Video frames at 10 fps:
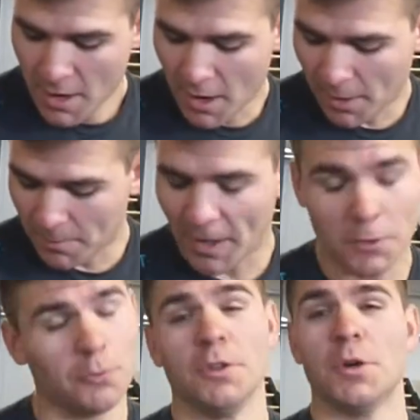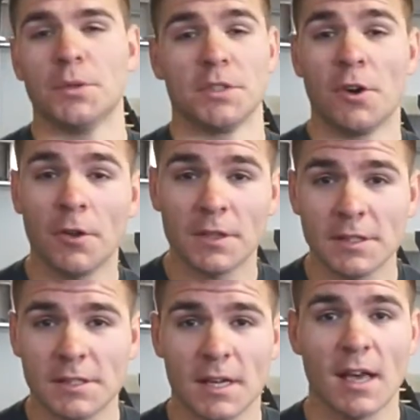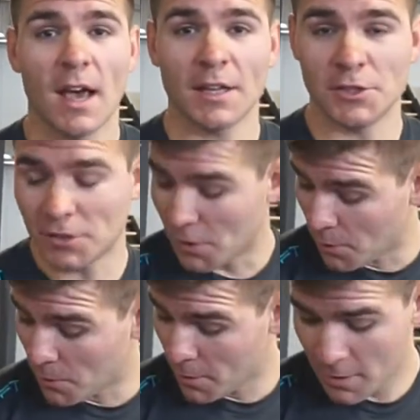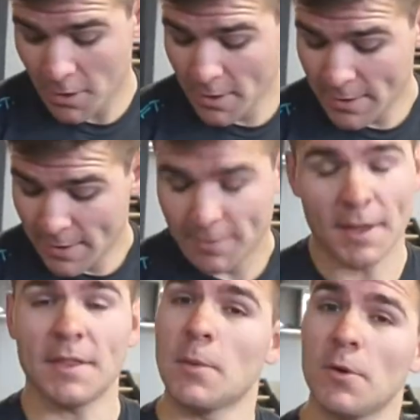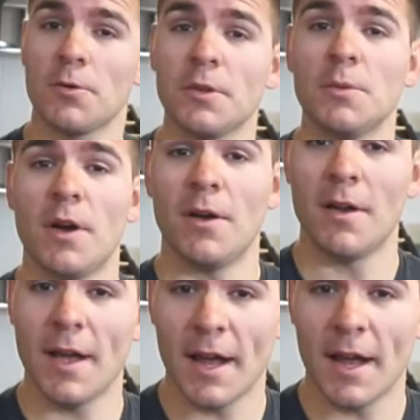I don't really know what to call these. I just know that they work really well.